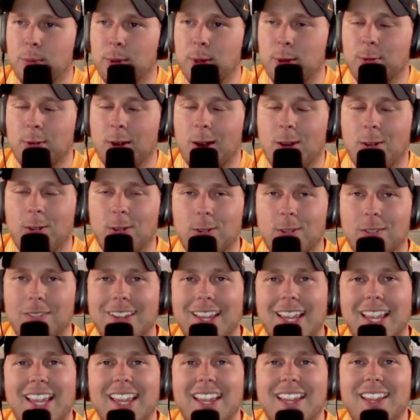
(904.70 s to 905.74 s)
We hope you're wrong.
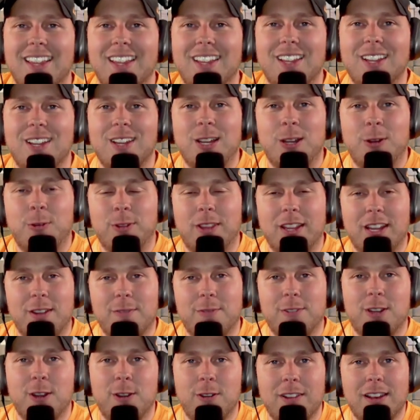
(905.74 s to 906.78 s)
We
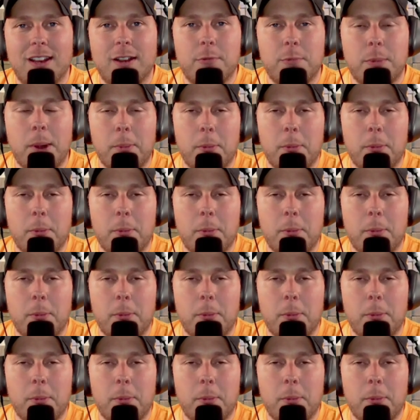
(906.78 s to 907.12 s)
thank you for tuning in.